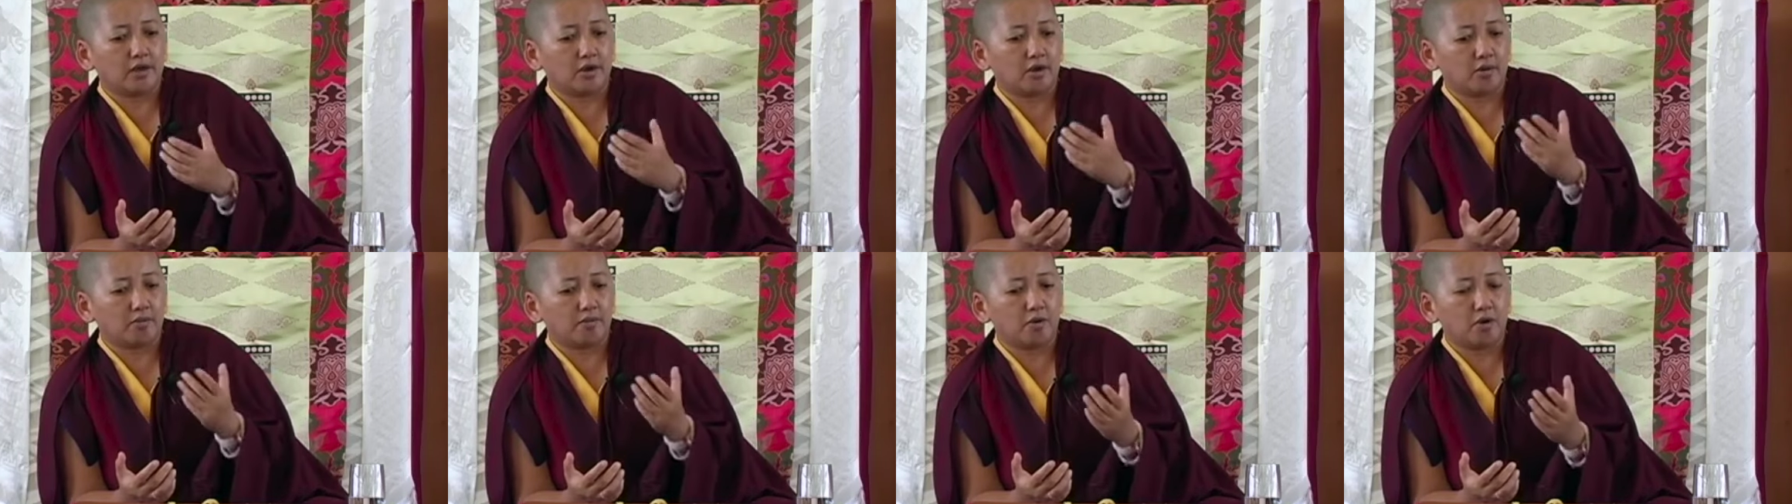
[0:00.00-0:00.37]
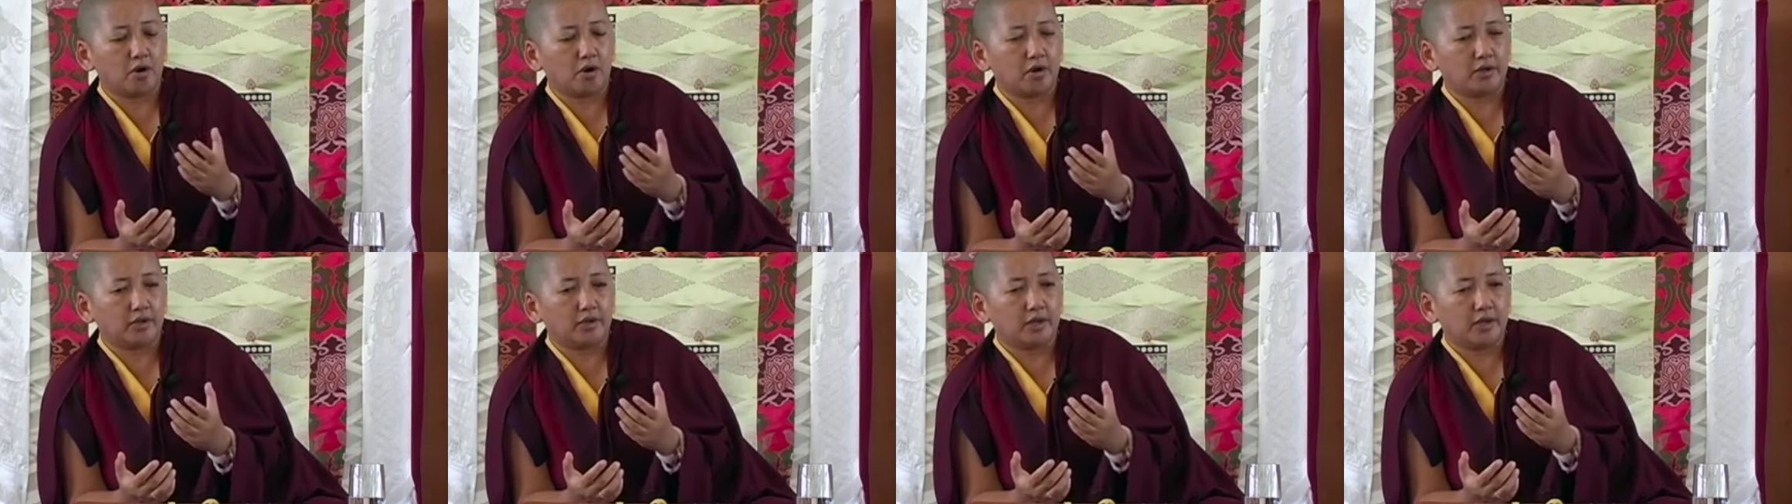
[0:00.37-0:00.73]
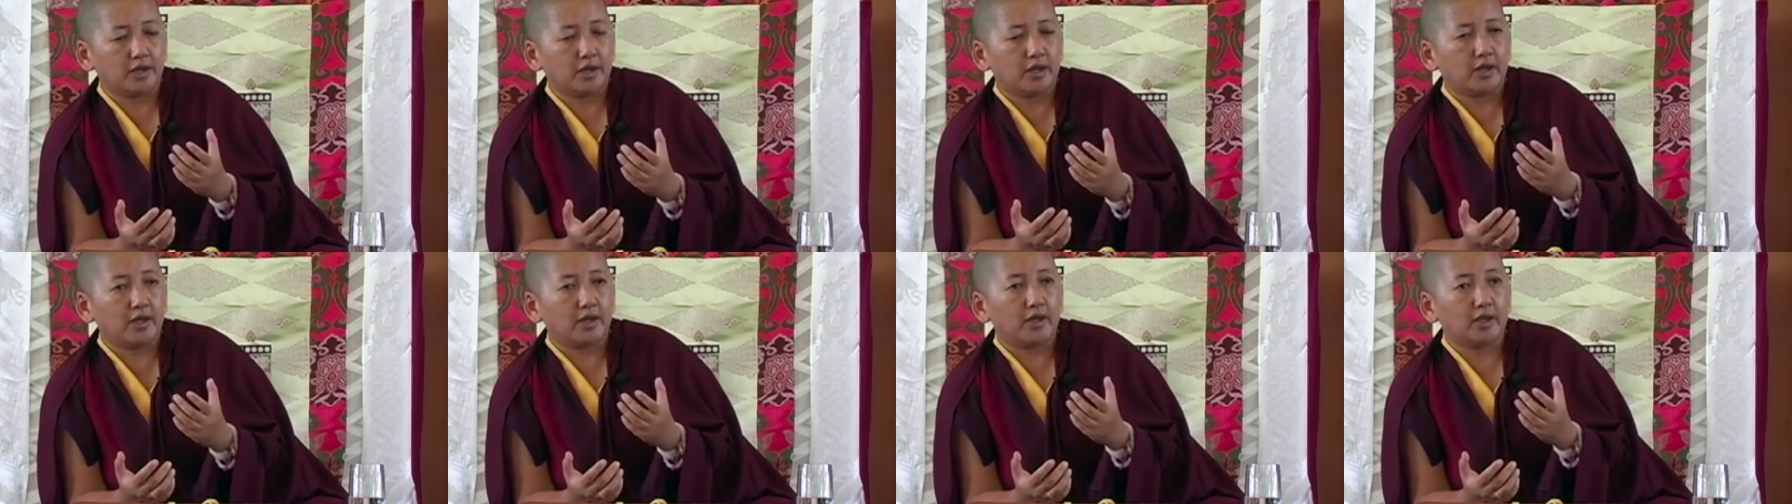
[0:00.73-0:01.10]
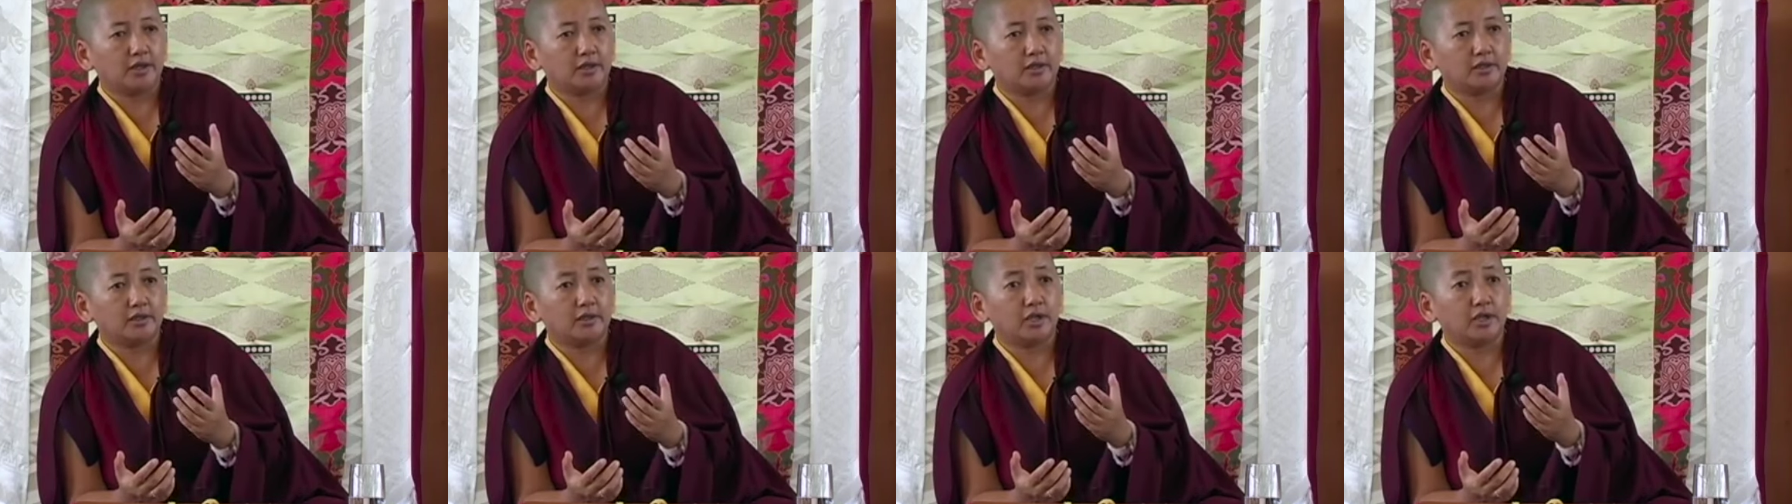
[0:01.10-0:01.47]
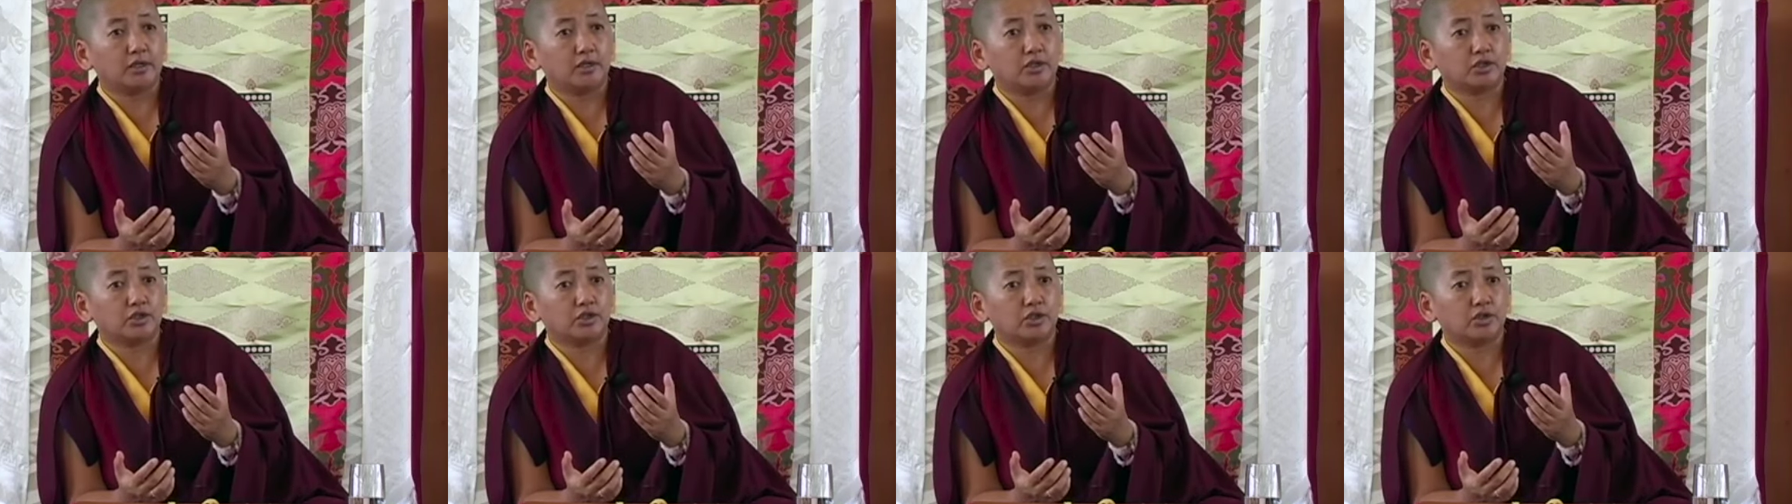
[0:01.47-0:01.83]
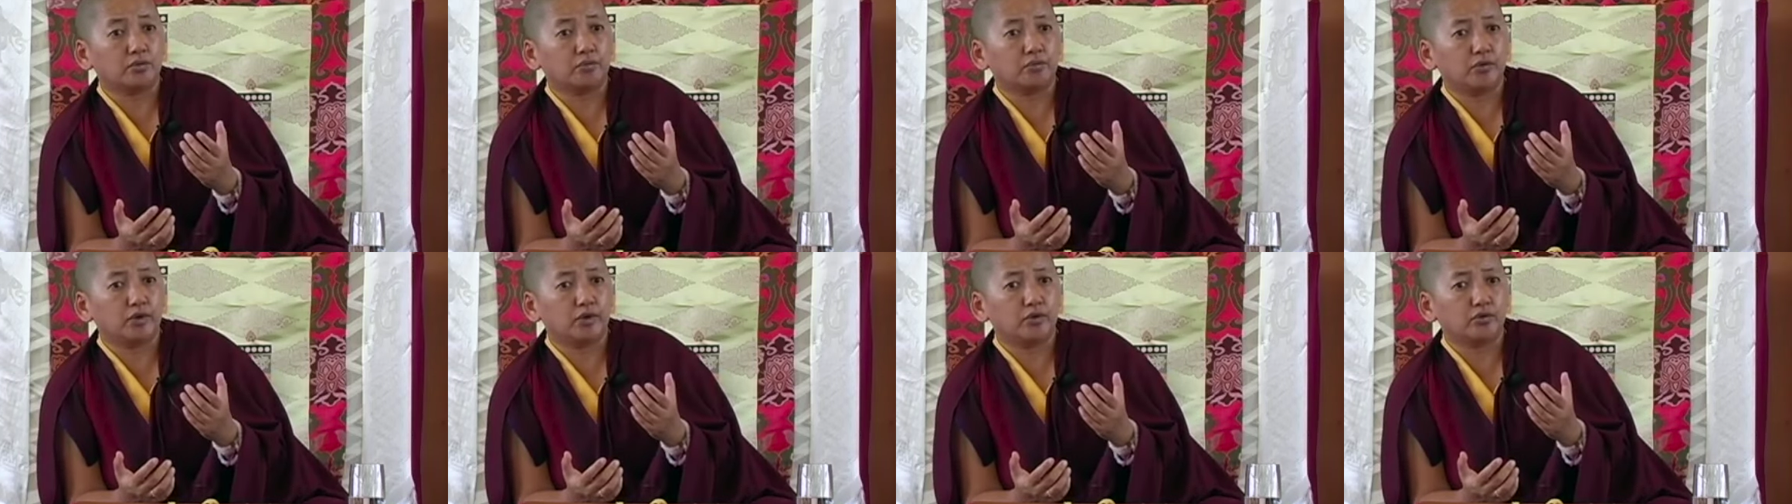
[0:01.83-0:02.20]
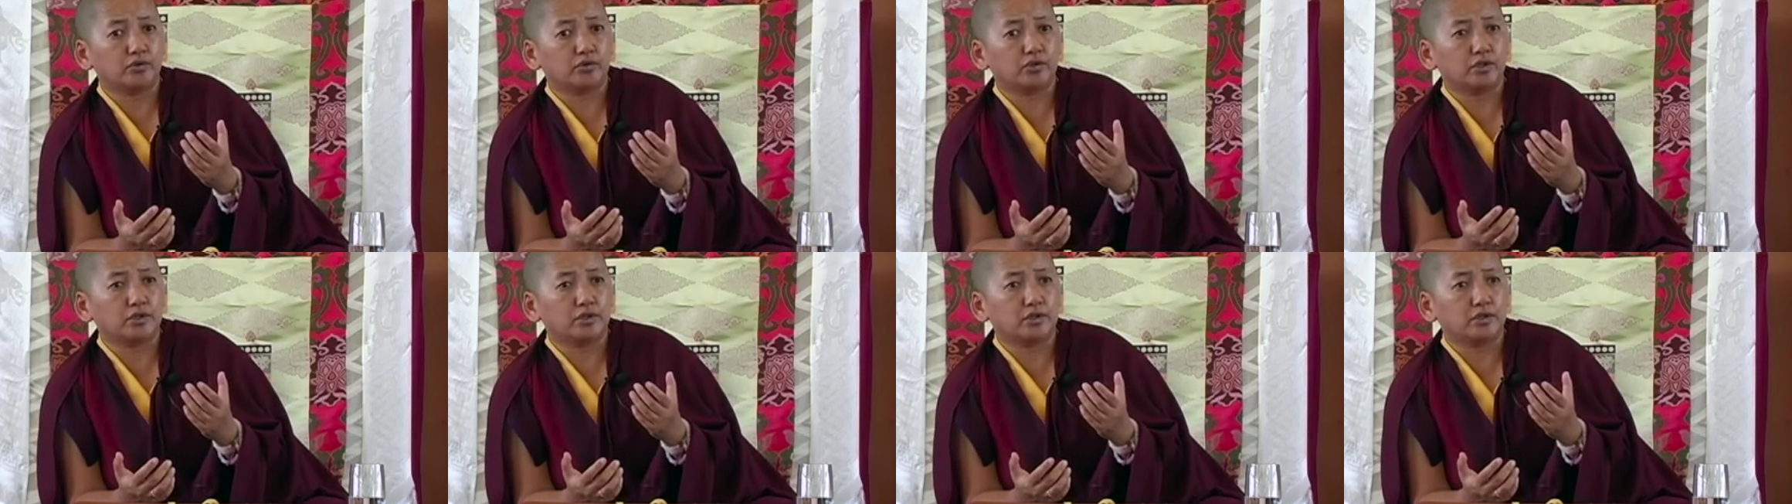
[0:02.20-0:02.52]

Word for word: upon, and in the English term, we use the